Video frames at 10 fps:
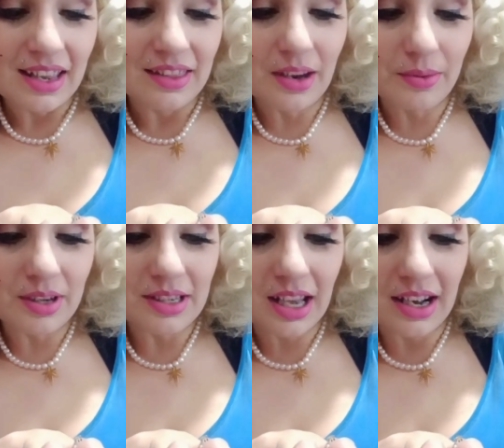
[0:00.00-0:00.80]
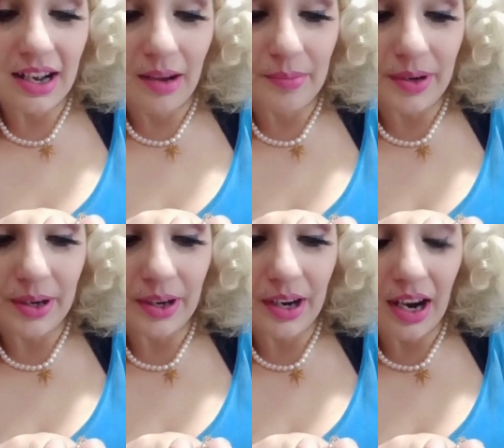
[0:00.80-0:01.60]
there was a
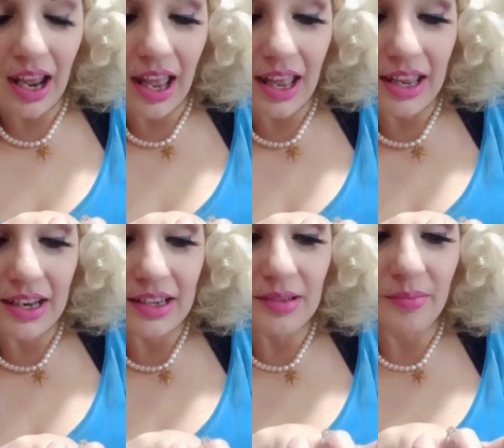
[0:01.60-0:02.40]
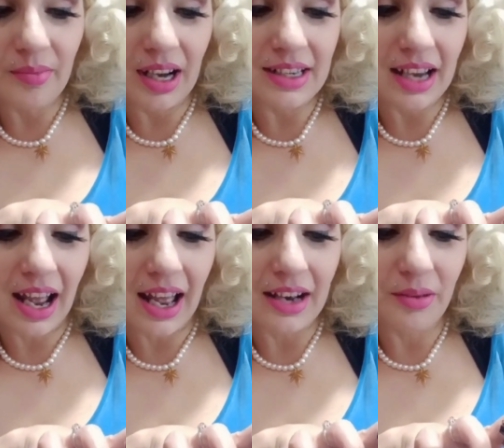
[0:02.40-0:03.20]
number and my
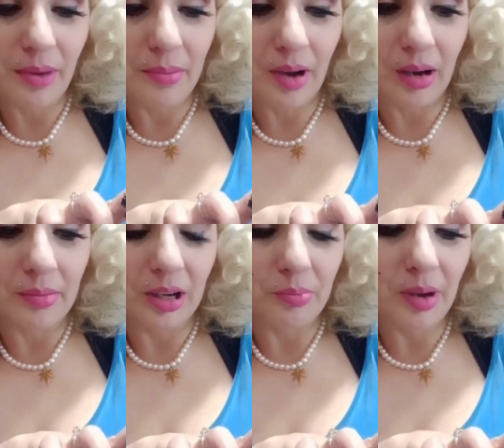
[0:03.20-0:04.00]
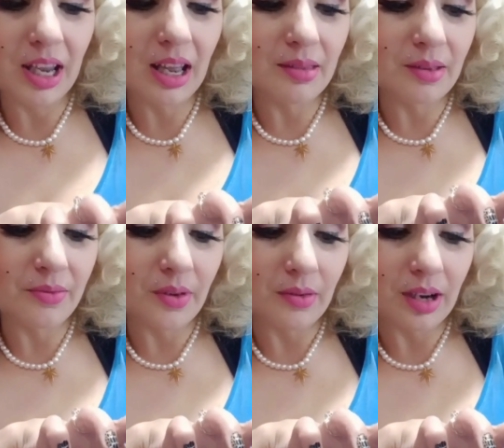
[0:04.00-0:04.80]
dad or my mom could pick up the
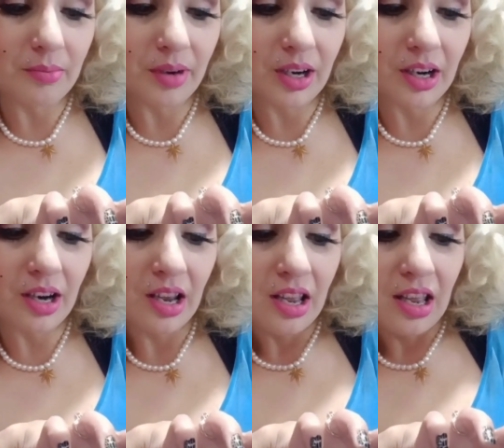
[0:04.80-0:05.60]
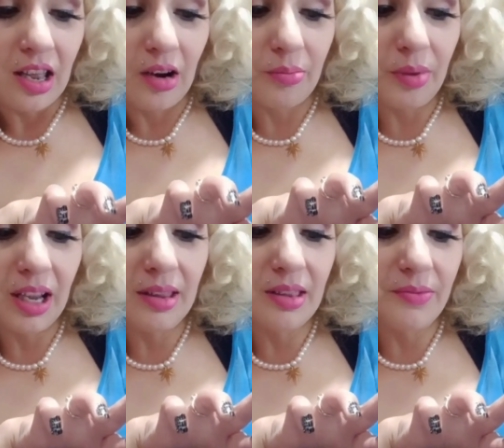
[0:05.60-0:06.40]
phone number or
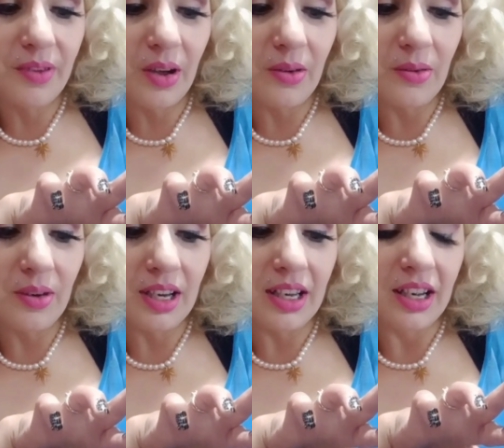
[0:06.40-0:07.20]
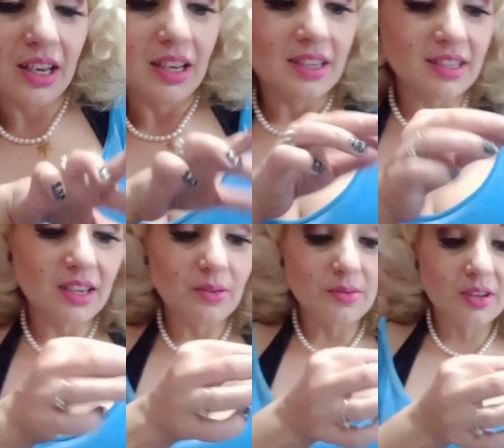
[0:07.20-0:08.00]
pick up the phone and
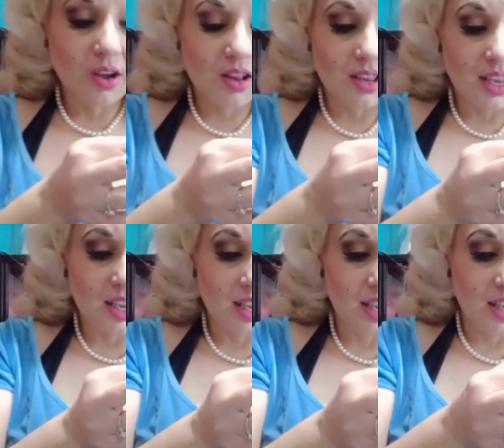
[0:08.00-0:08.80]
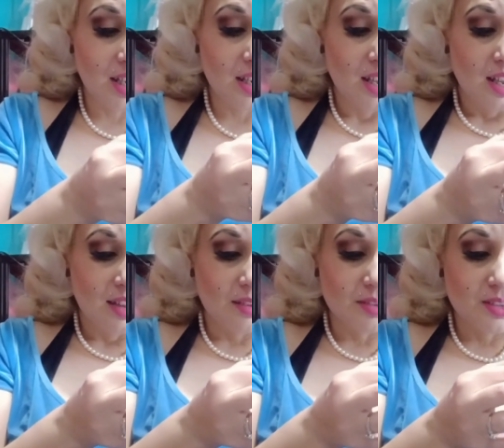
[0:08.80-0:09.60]
see who's calling, and
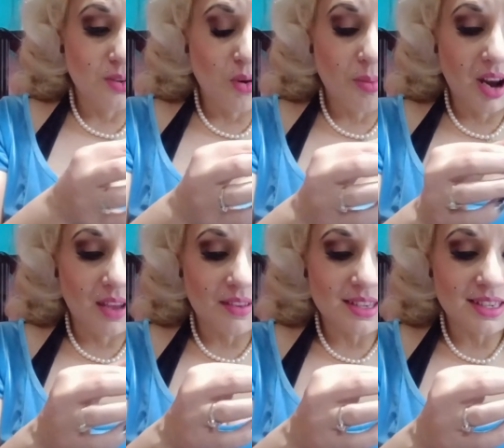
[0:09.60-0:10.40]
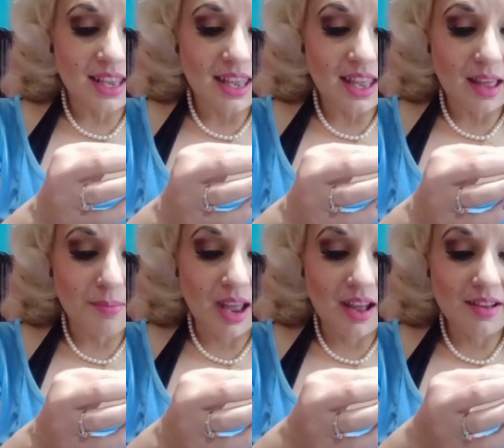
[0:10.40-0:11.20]
there was no privacy, and
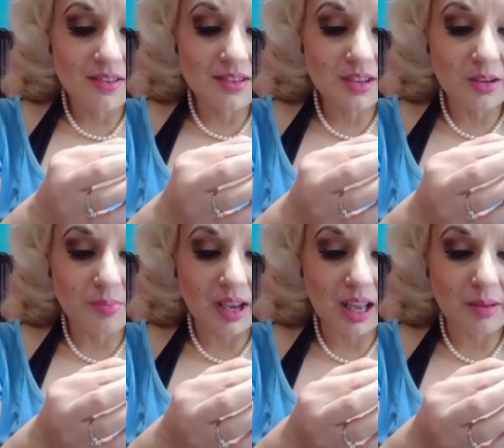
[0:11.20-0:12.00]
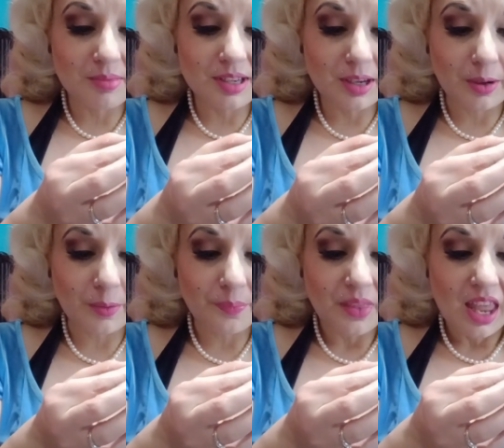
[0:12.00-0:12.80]
my uncles could pick up
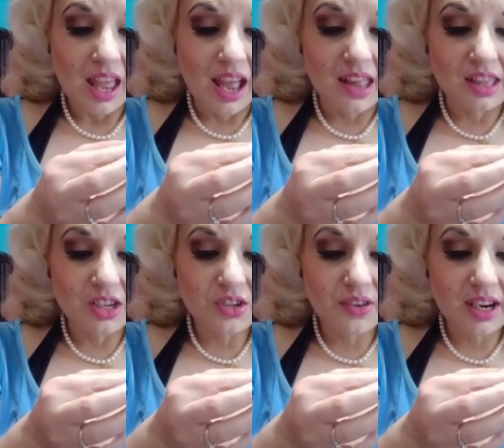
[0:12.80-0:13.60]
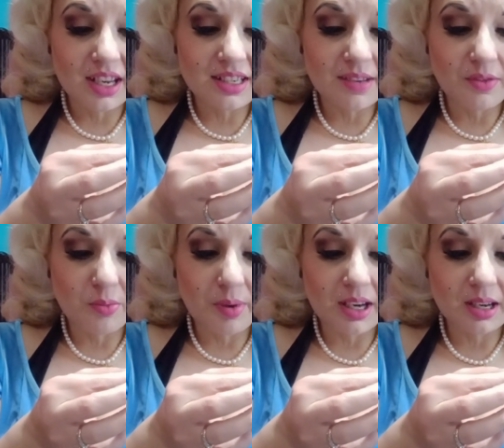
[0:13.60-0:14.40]
too. And the trick is if you
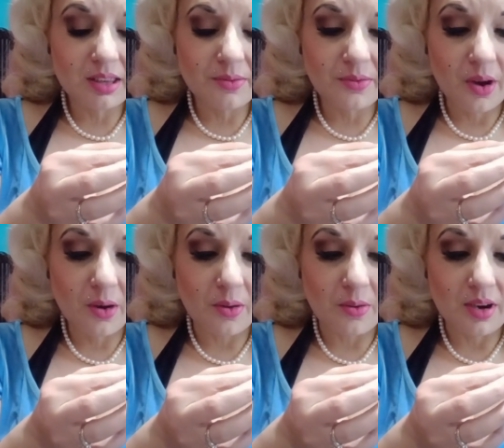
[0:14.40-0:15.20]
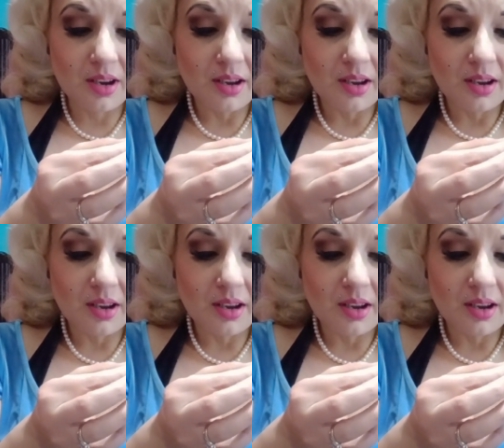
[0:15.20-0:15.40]
picked up the phone